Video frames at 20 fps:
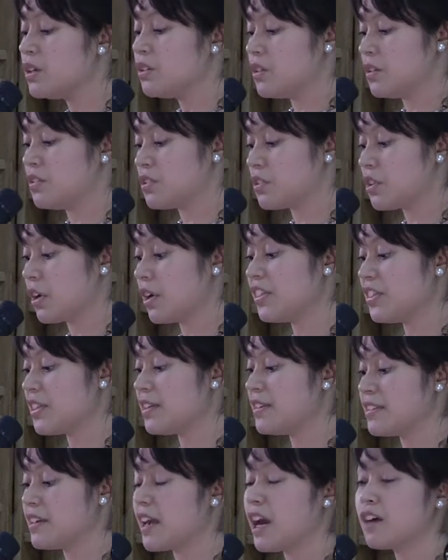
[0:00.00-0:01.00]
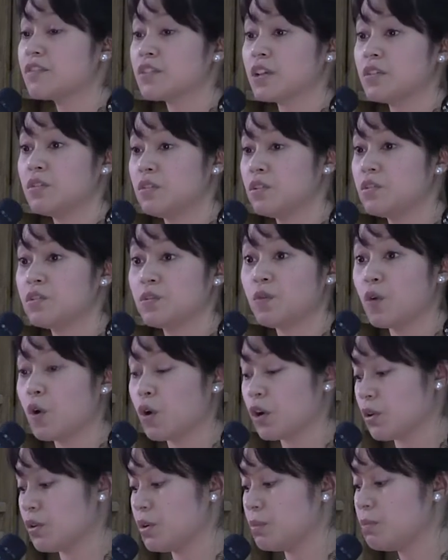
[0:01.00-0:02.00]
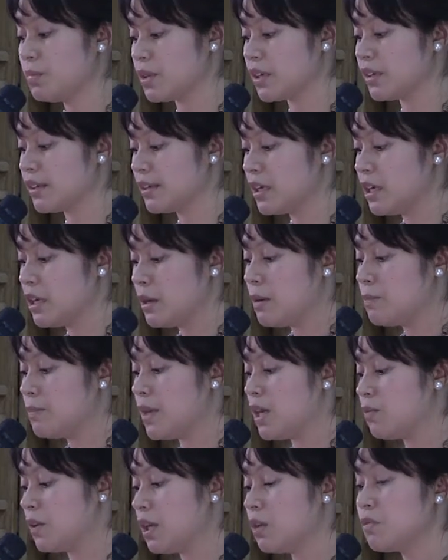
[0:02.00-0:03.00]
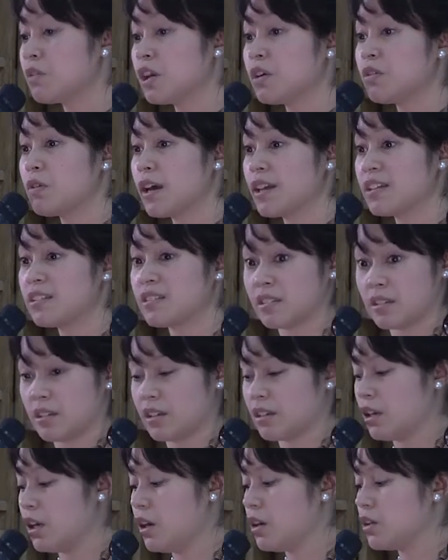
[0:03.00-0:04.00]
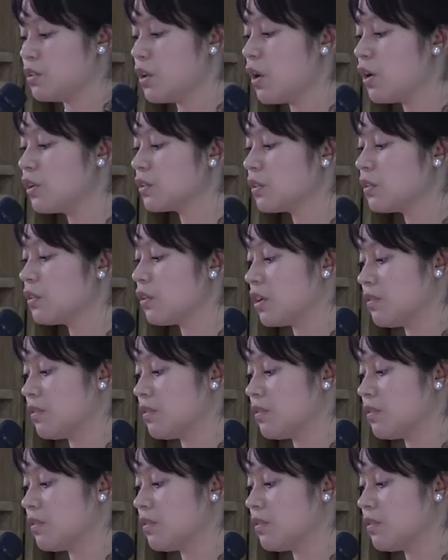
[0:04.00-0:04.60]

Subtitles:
To start this afternoon's forum, may we request Dr.